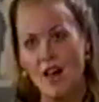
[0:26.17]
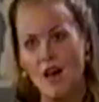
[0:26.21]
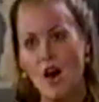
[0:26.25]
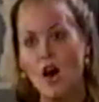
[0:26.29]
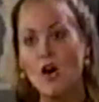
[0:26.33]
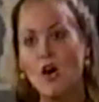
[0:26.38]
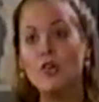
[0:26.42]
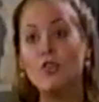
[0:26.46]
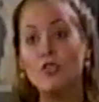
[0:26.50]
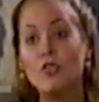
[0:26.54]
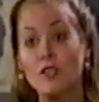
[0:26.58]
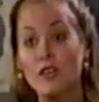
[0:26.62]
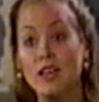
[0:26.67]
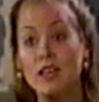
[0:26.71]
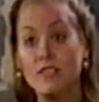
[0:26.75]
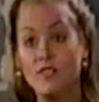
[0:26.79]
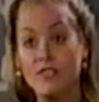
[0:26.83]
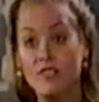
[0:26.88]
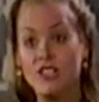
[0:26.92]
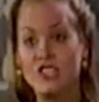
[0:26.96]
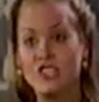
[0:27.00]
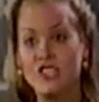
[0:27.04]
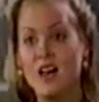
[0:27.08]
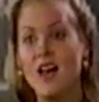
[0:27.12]
Oh, you're looking
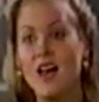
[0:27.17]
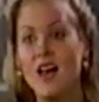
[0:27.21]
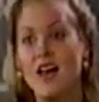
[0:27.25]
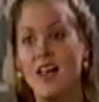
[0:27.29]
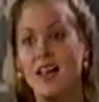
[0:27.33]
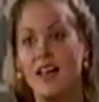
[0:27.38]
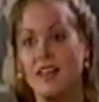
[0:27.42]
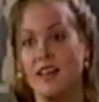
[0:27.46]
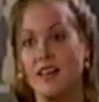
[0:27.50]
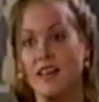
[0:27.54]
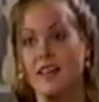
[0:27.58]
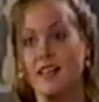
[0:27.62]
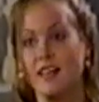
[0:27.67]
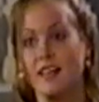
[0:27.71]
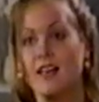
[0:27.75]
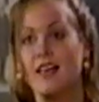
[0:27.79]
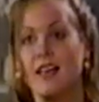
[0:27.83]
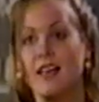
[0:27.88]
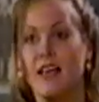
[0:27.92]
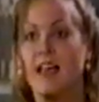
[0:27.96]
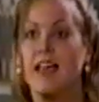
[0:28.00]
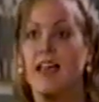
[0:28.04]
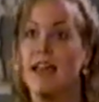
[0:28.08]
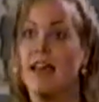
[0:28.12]
for John.
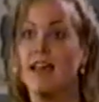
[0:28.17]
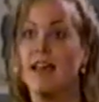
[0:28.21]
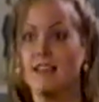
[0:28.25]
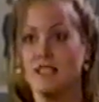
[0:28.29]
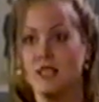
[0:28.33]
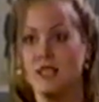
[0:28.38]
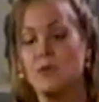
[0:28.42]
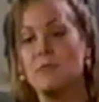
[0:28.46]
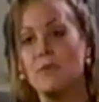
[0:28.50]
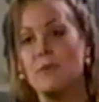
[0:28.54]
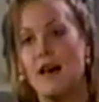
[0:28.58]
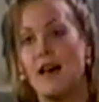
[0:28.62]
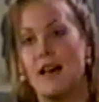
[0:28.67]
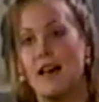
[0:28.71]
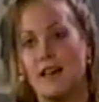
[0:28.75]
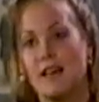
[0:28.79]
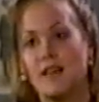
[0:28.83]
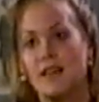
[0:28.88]
Yeah, so am I.